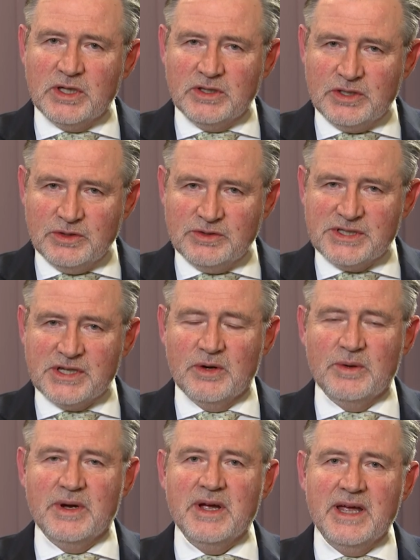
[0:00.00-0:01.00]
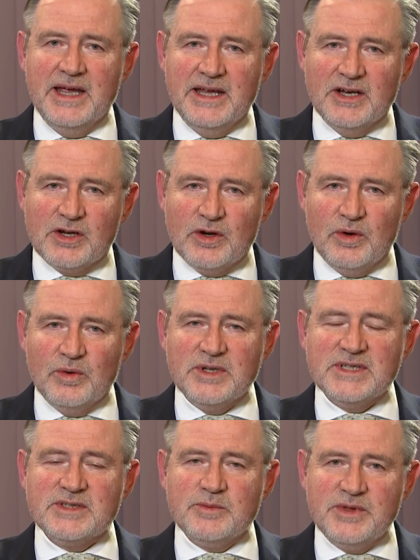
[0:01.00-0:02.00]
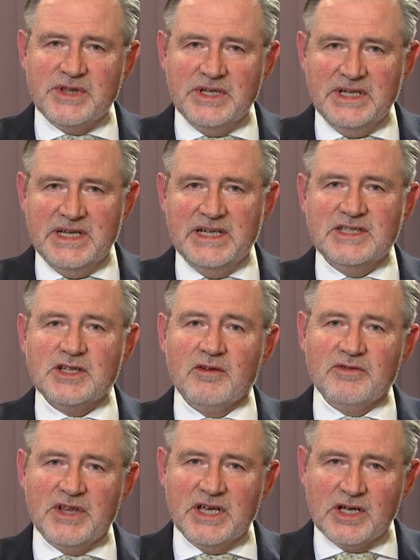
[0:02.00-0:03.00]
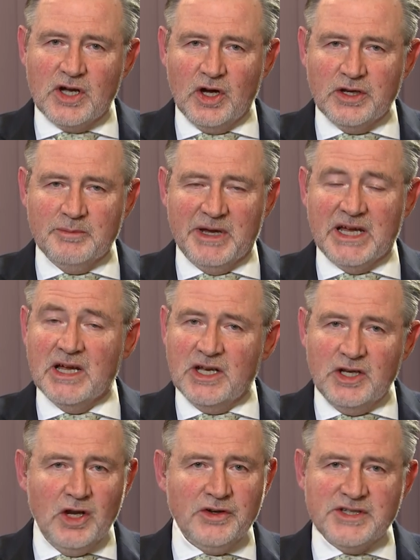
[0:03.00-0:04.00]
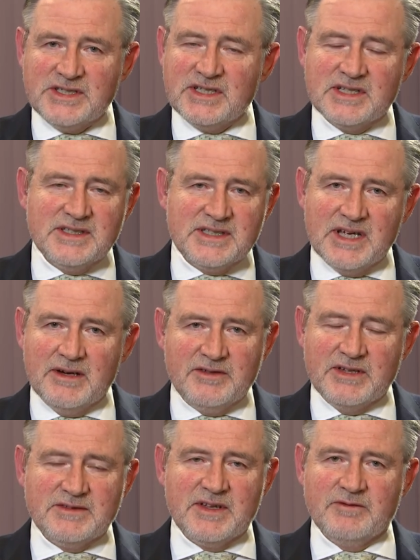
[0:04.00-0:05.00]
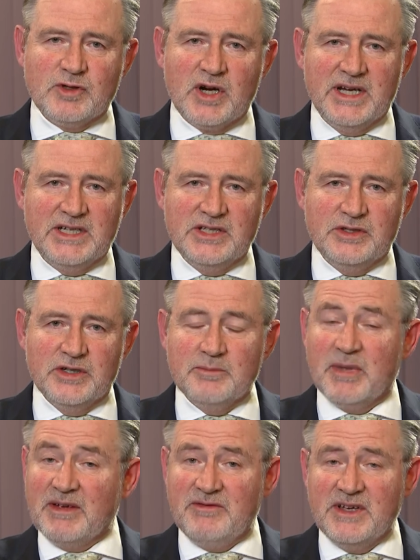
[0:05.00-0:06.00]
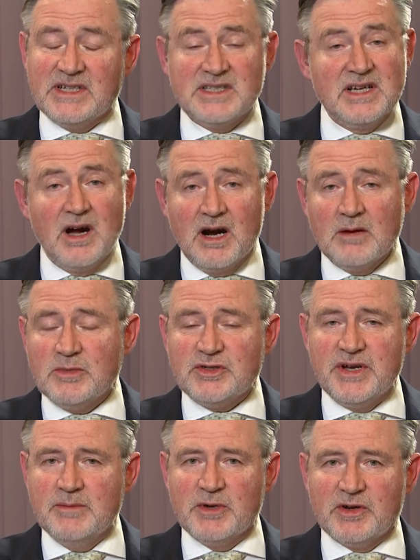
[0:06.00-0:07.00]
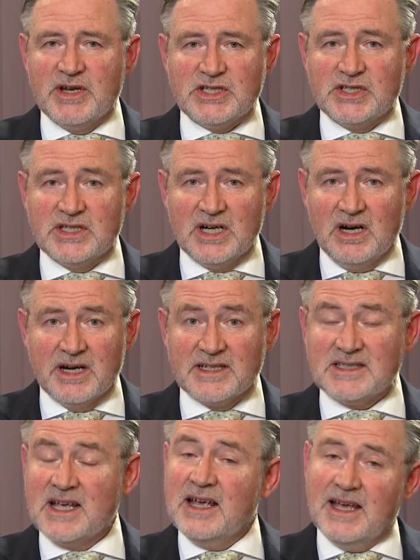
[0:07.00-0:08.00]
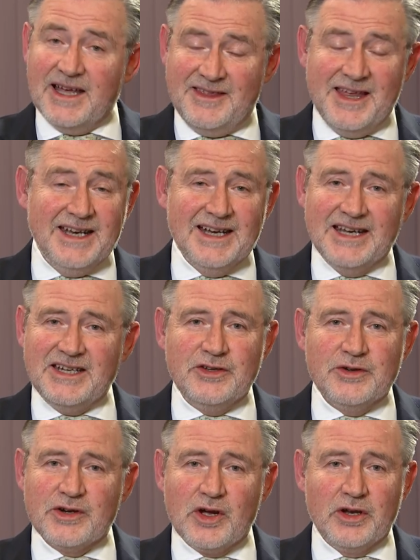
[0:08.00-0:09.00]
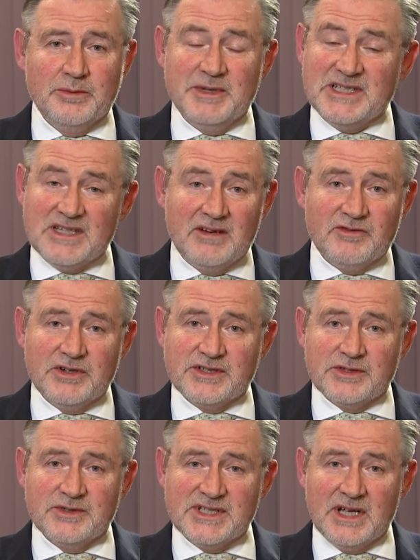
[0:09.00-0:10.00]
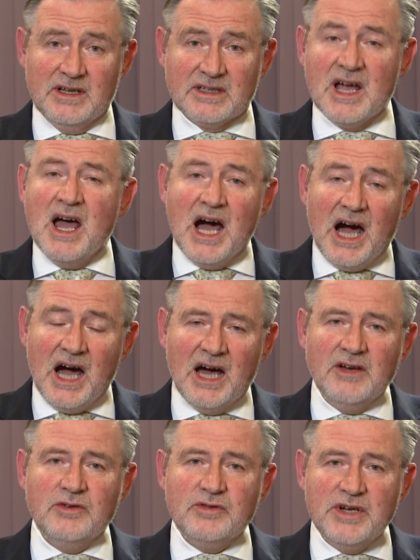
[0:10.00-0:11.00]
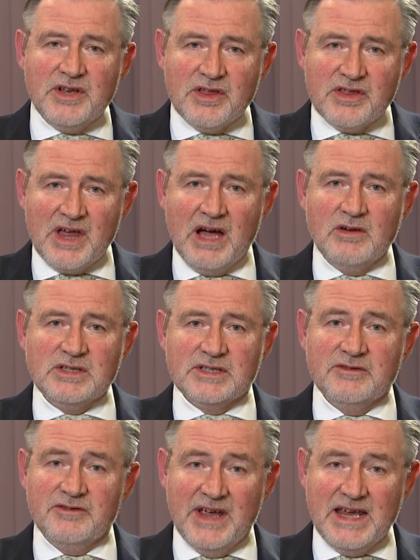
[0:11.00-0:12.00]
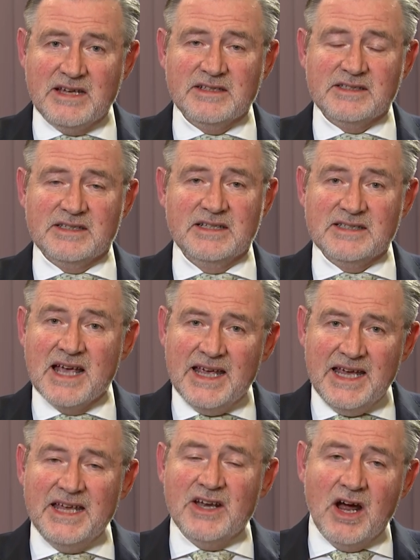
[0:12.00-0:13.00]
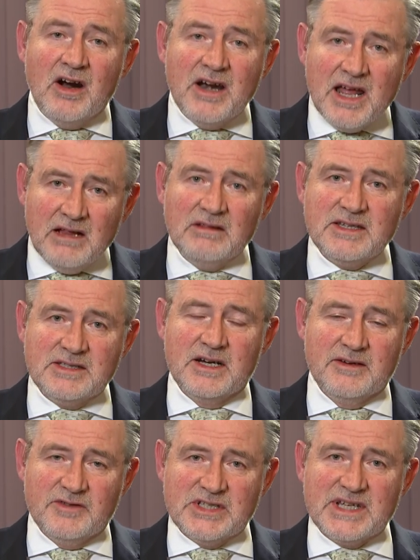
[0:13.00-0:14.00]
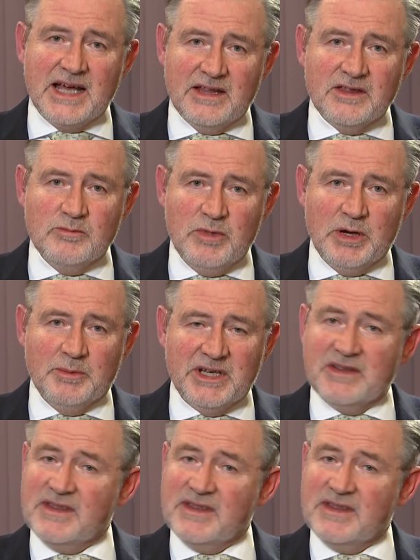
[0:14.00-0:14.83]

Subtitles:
do so in accordance with the needs of the economy, not as the Conservatives have tried to do it by fixing arbitrary immigration targets and then letting your economy suffer as a result. 100,000 vacancies in our health service at the moment.